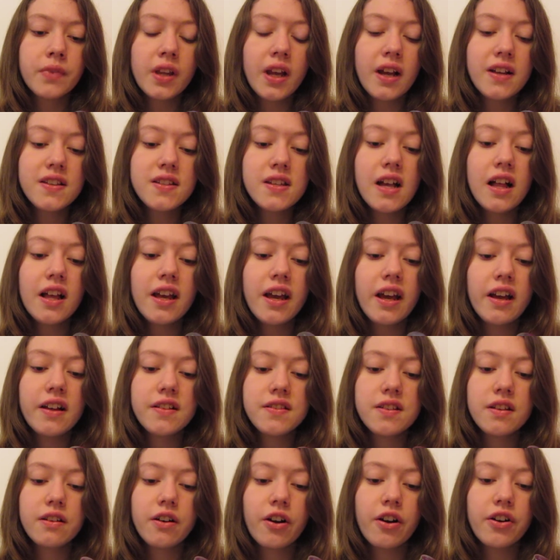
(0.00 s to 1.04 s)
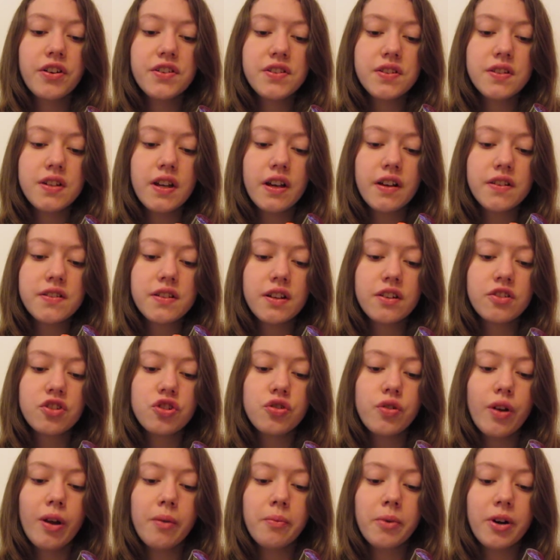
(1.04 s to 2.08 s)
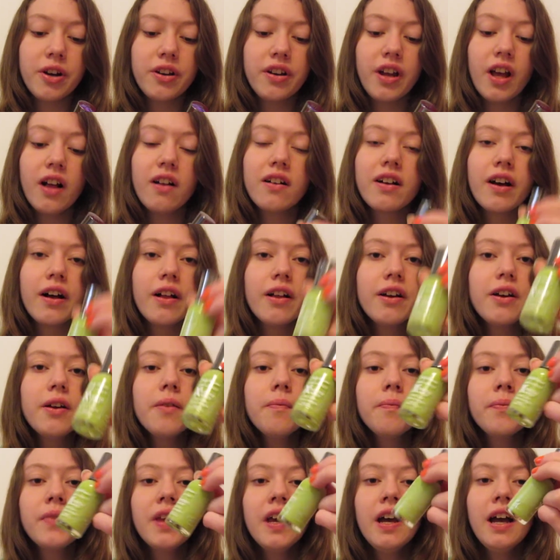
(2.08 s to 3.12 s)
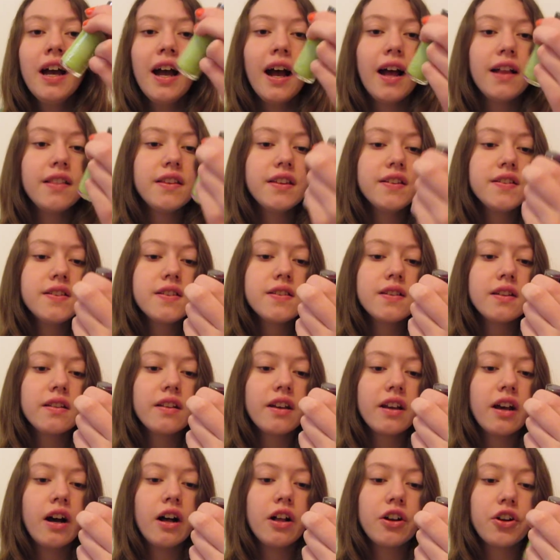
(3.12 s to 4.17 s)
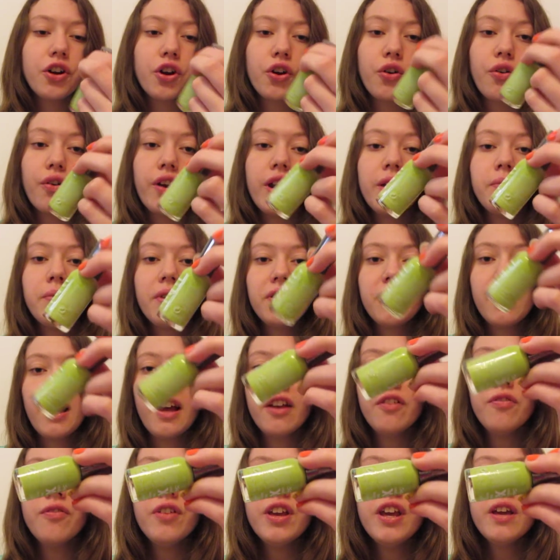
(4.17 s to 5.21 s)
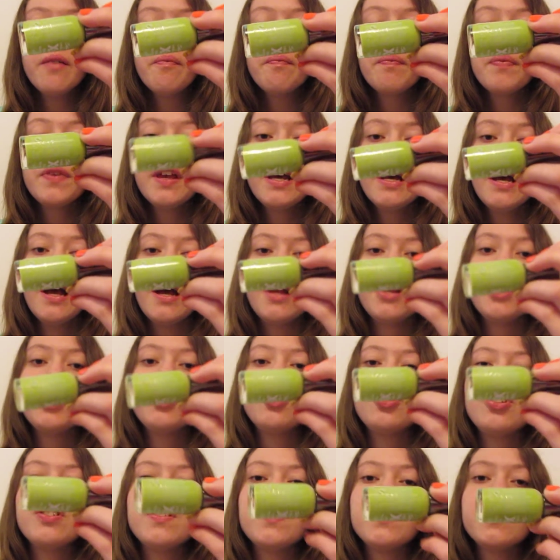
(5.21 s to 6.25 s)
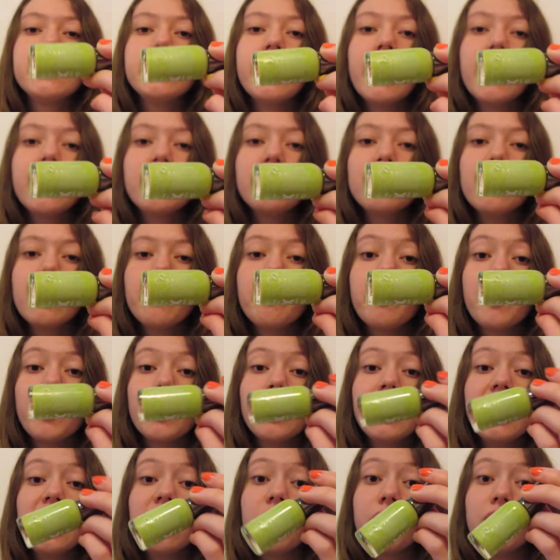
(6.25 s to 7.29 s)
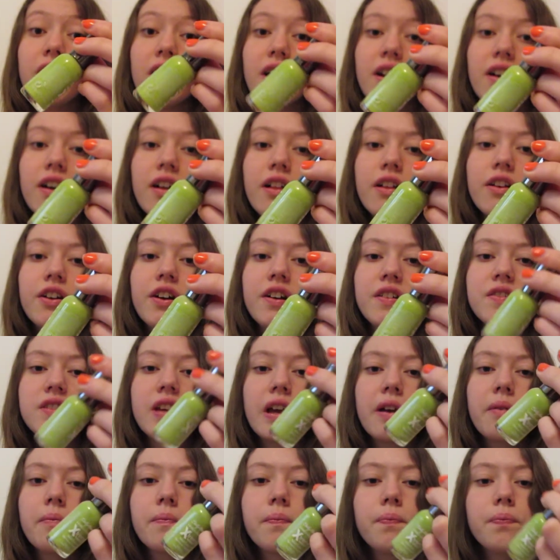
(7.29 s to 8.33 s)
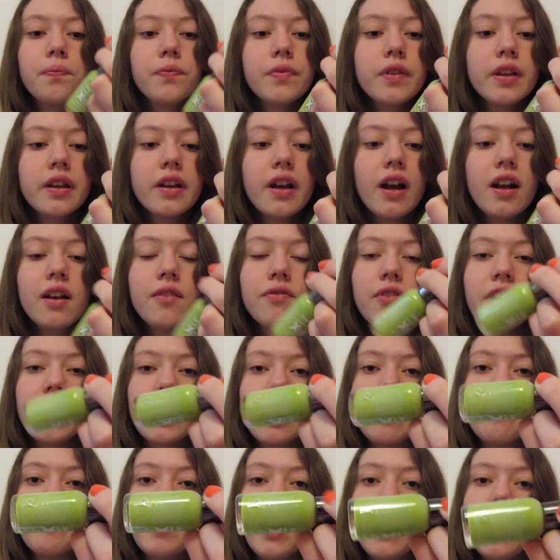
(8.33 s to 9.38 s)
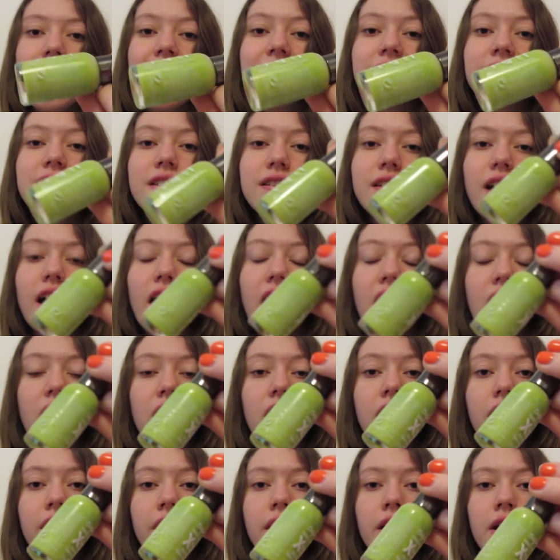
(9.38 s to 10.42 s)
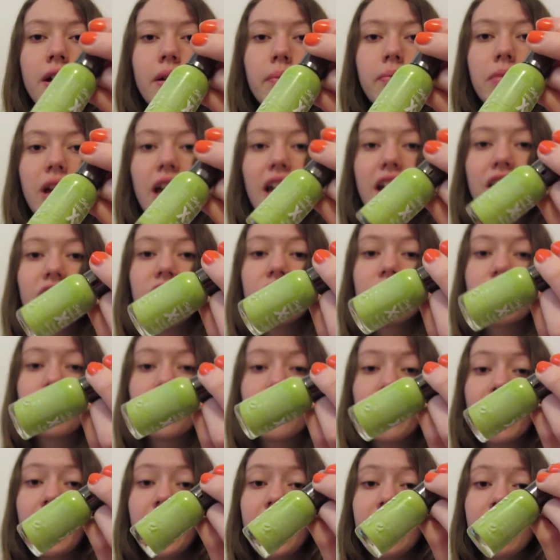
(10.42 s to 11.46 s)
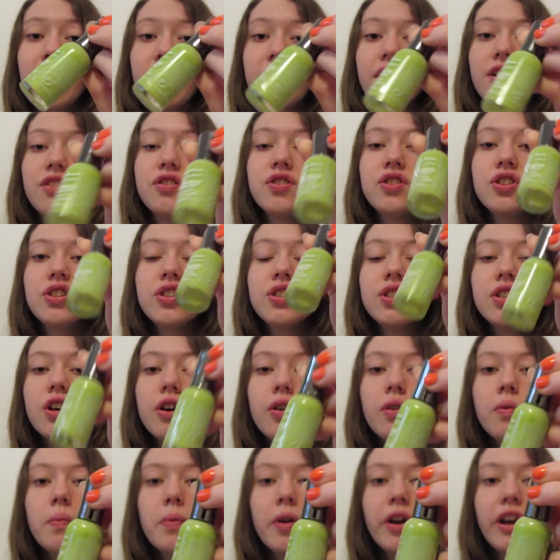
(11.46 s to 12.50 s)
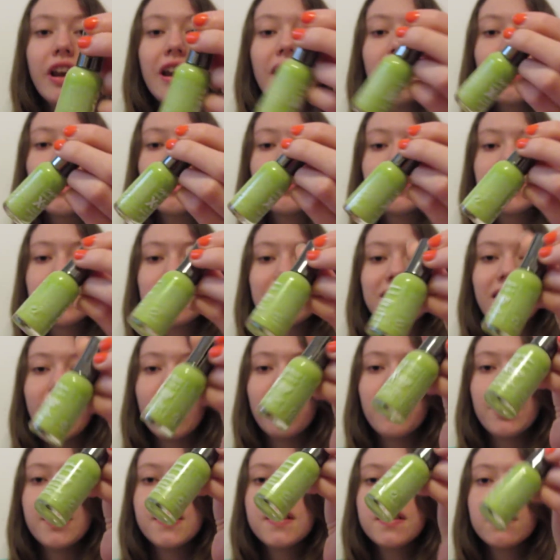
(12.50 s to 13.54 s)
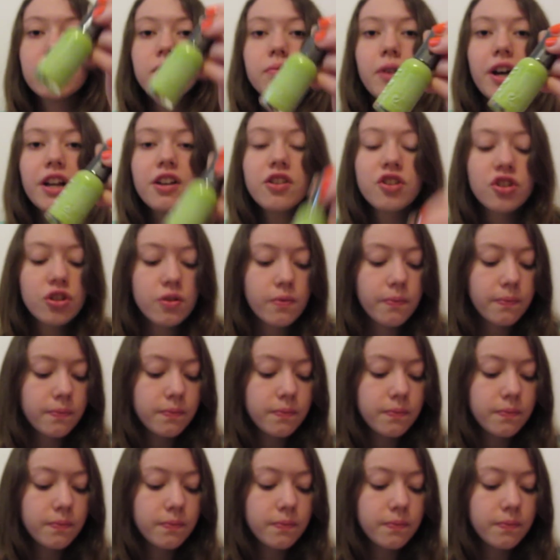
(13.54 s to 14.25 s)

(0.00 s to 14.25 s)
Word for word: Sally Hansen Hard as Nails Extreme Wear Nail Color. And this is in the color Green with Envy. And it's just such a pretty green color. It's like kind of like a pastel pale green and it's so pretty. I just love it so much.